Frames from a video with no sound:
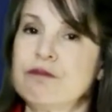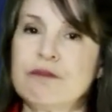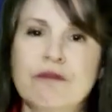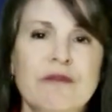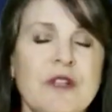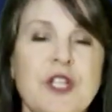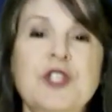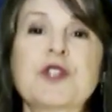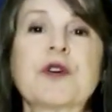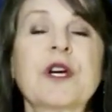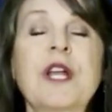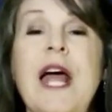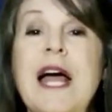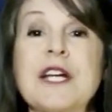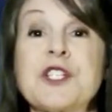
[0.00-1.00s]
you can
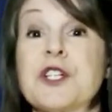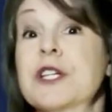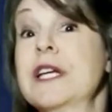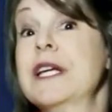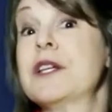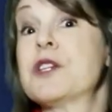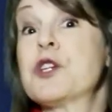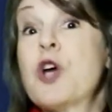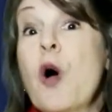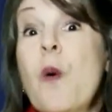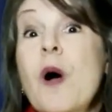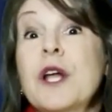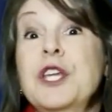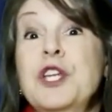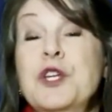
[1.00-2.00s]
actually go
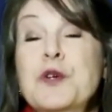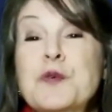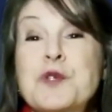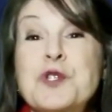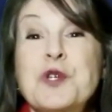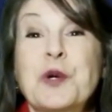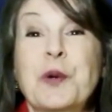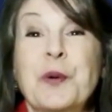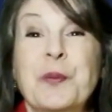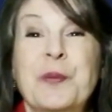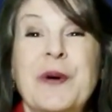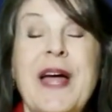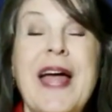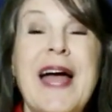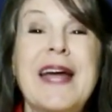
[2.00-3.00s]
on YouTube
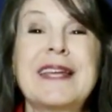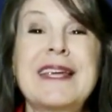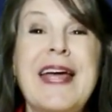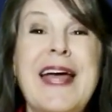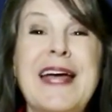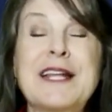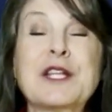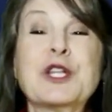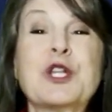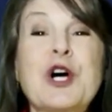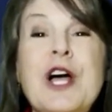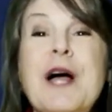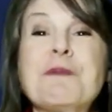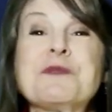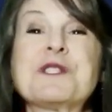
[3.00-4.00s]
and look
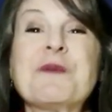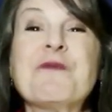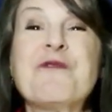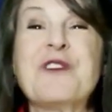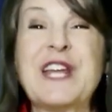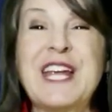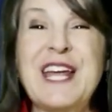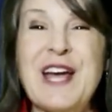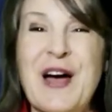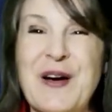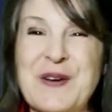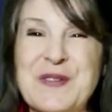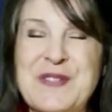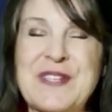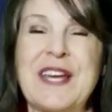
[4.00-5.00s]
up some
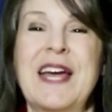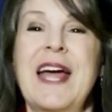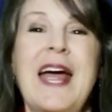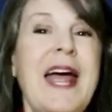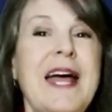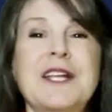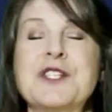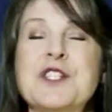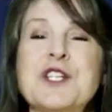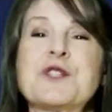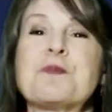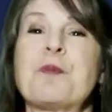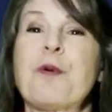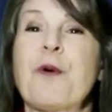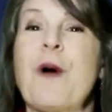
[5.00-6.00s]
videos and
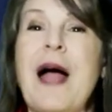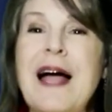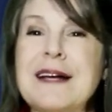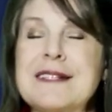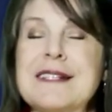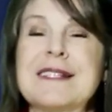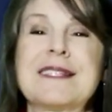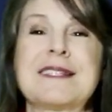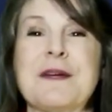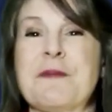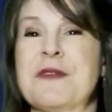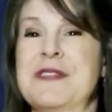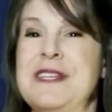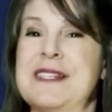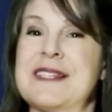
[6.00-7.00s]
just practice some
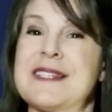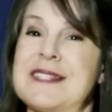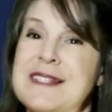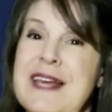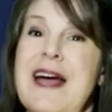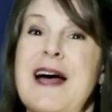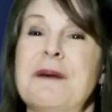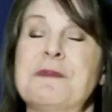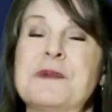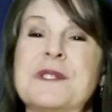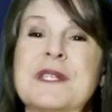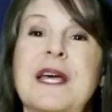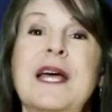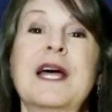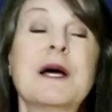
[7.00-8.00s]
of these steps
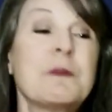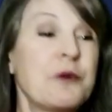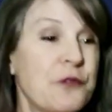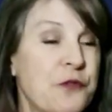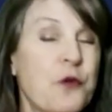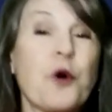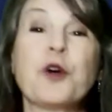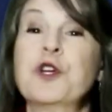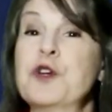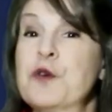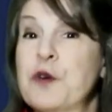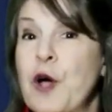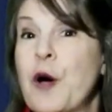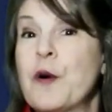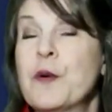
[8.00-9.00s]
before you
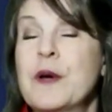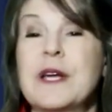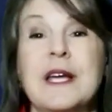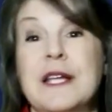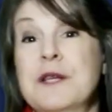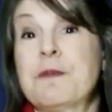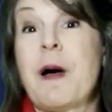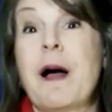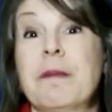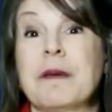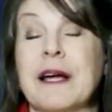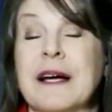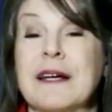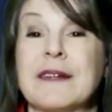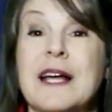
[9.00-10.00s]
go in
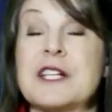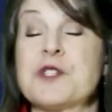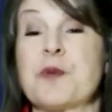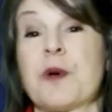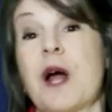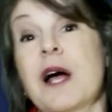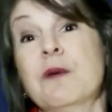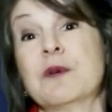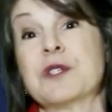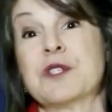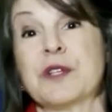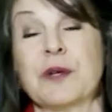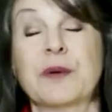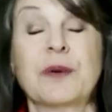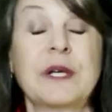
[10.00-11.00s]
public. That's what I would
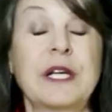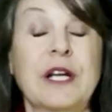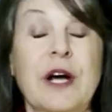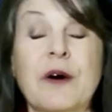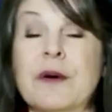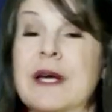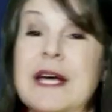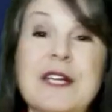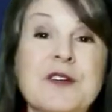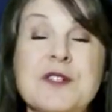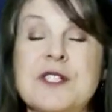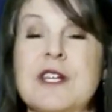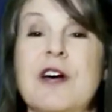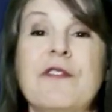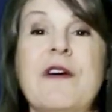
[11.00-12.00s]
do, get
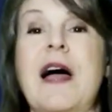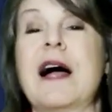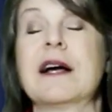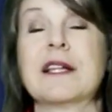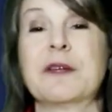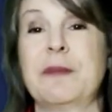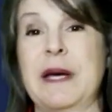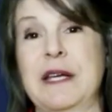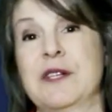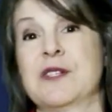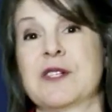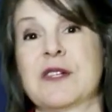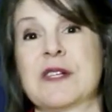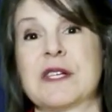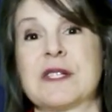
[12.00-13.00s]
yourself acclimated
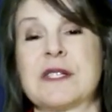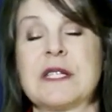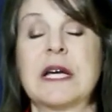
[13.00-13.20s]
to this.